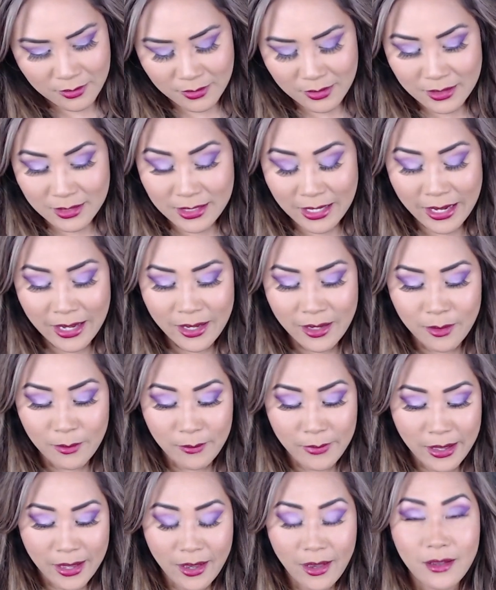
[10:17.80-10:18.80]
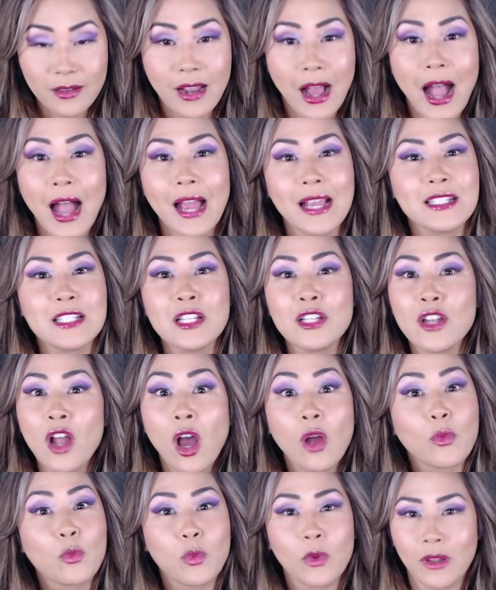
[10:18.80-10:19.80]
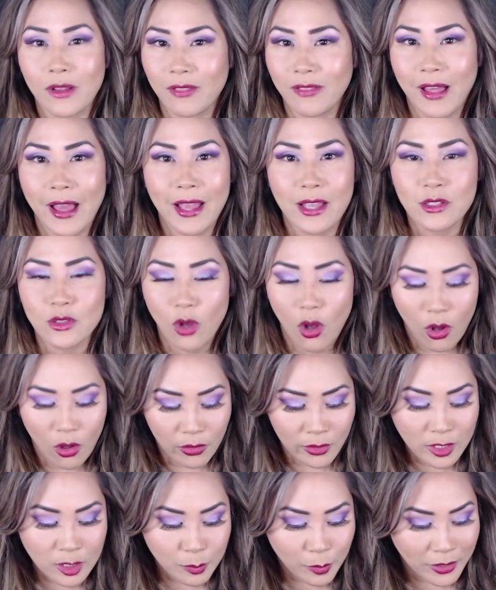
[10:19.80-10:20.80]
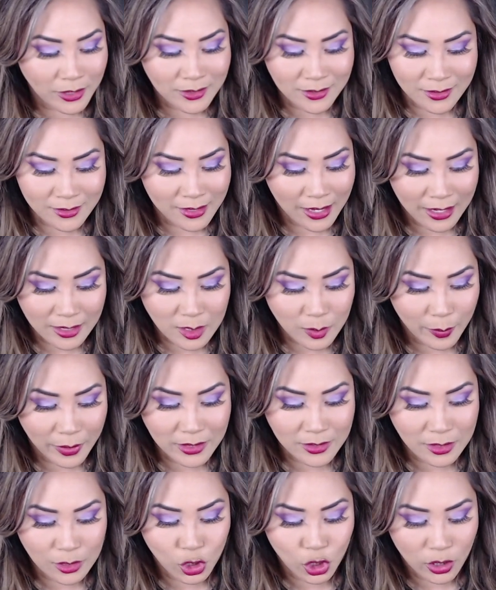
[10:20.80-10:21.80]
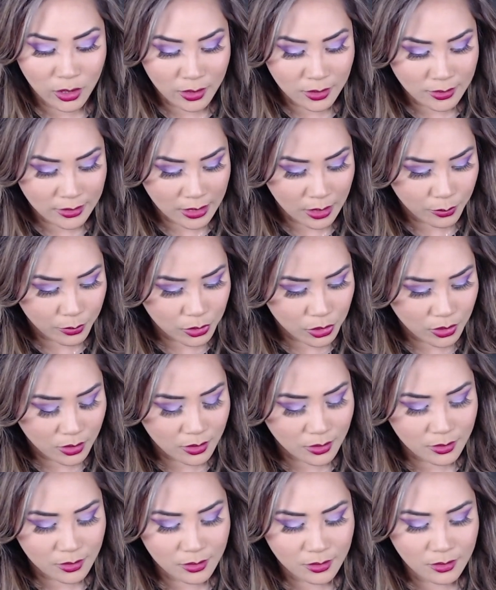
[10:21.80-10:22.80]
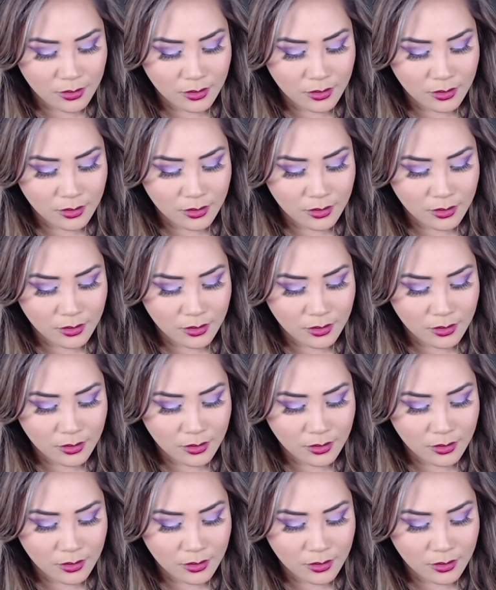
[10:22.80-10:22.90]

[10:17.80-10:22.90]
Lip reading: damn, man. I did not realize all these places had spicy chicken sandwiches.